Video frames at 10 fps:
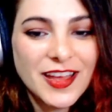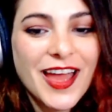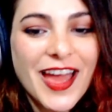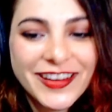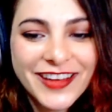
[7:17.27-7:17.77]

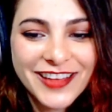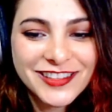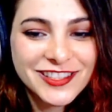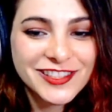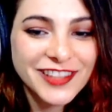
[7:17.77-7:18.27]
and
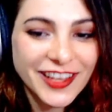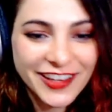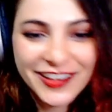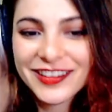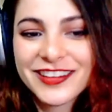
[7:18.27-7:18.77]
and just
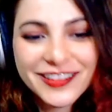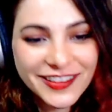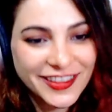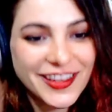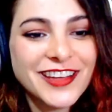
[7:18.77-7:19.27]
like
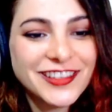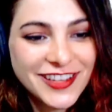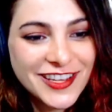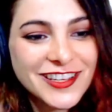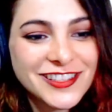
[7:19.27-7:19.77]
the
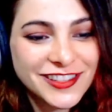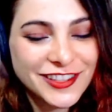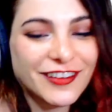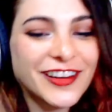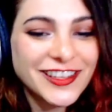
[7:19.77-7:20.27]
ideas and the
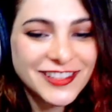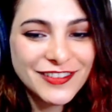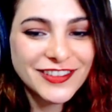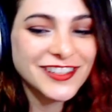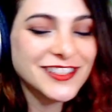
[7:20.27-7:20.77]

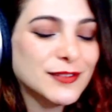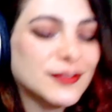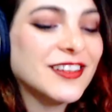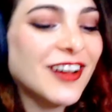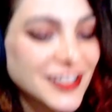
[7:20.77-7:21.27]
creativity is
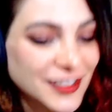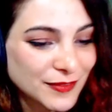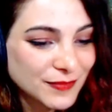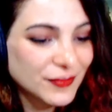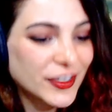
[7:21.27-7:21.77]
just
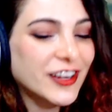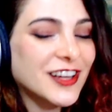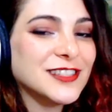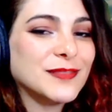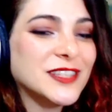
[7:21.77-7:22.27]
awesome. Very
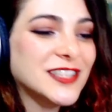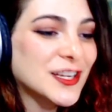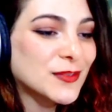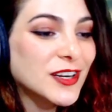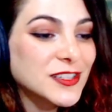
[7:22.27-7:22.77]
awesome. These
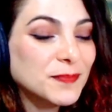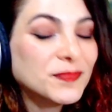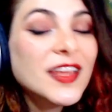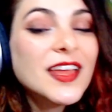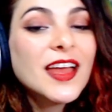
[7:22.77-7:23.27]
guys were awesome.
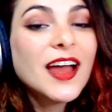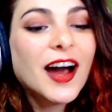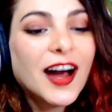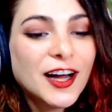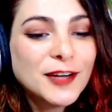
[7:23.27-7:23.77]

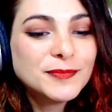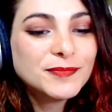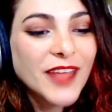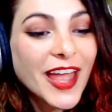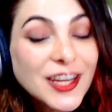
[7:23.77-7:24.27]

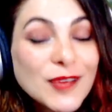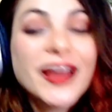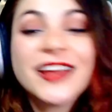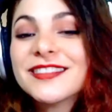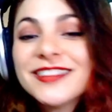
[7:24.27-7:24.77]
Um,
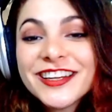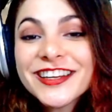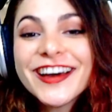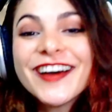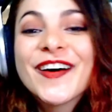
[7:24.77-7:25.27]
anyway, there
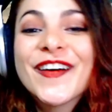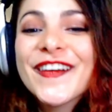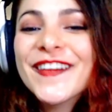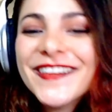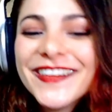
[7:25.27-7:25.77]
you
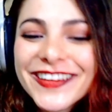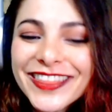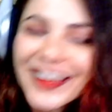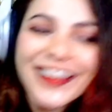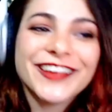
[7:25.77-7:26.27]
go.
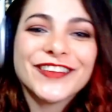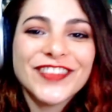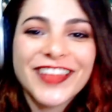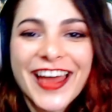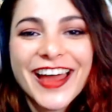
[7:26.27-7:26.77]
Thank you
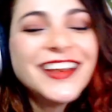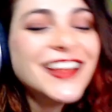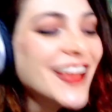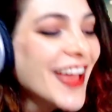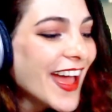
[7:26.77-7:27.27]
for that.
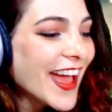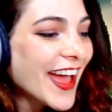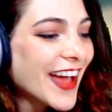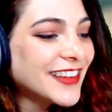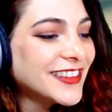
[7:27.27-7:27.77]

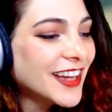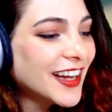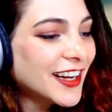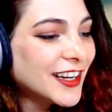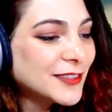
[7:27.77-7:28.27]
And
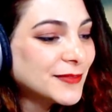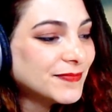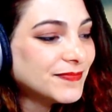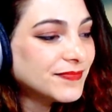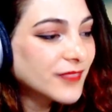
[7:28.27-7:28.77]

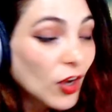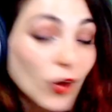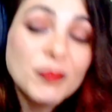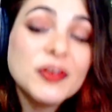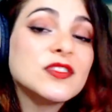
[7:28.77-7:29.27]
um,
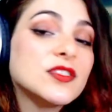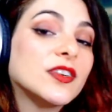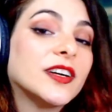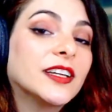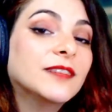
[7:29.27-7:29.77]
hope you
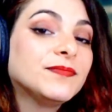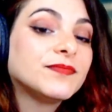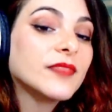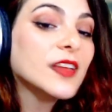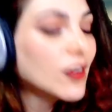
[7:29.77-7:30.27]
enjoyed.
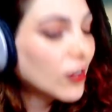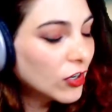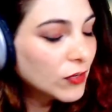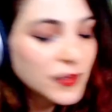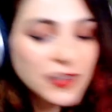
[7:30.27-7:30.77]

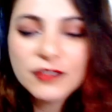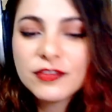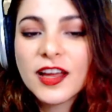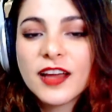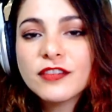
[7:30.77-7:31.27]
Hope you live
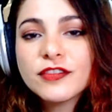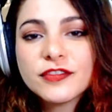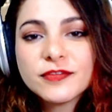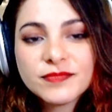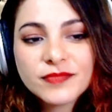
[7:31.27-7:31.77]
life.
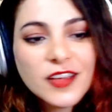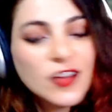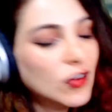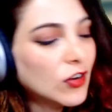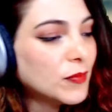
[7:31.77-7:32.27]

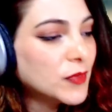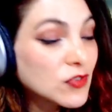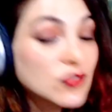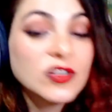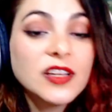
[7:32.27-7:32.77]
Hope you
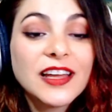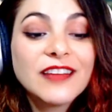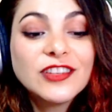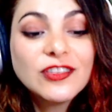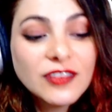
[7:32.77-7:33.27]
enjoy
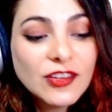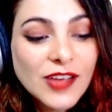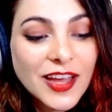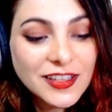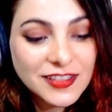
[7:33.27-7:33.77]
life. You, you
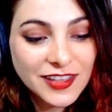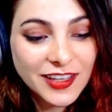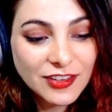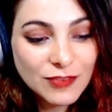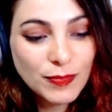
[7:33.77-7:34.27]
guys,
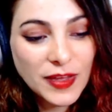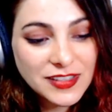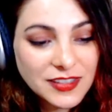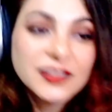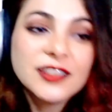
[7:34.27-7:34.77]
like, you
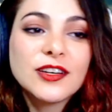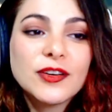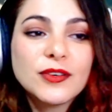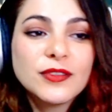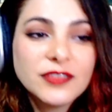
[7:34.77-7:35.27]
basically
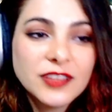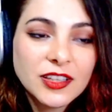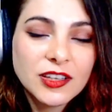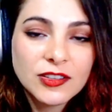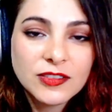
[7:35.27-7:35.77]
know, you
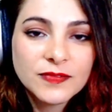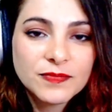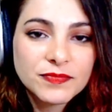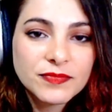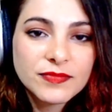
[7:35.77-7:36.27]
know,
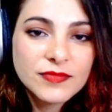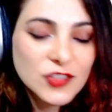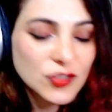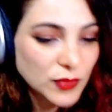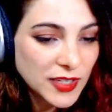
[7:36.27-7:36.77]

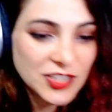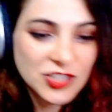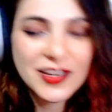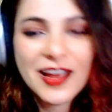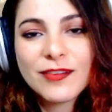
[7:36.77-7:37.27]

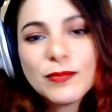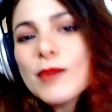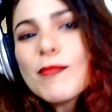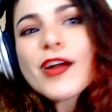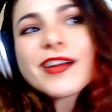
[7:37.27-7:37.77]
Swedish now. What more
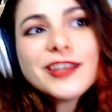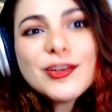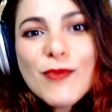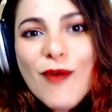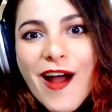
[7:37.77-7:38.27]
can
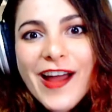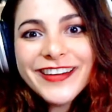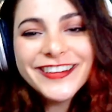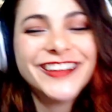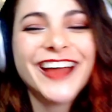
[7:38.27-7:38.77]
you
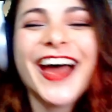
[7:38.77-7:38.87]
want?